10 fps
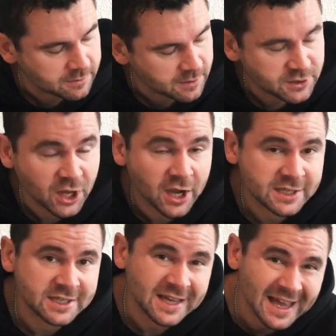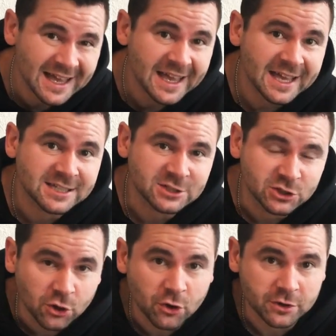the Nike Air
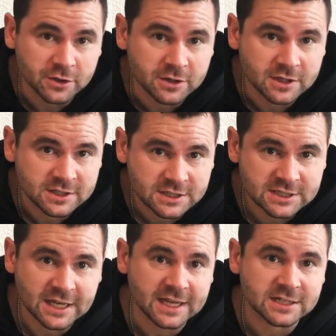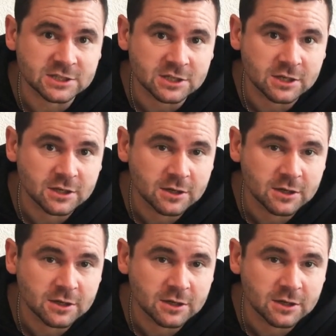Jordan 6